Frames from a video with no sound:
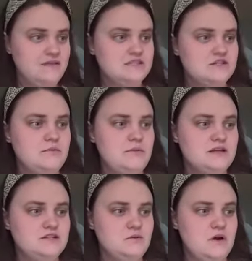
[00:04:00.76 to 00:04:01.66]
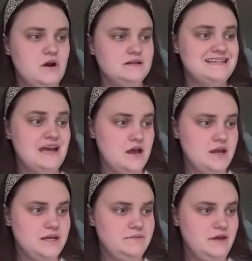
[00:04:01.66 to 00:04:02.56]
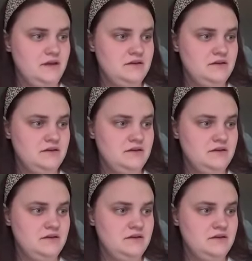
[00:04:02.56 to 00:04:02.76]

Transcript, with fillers: and let's go back to our time.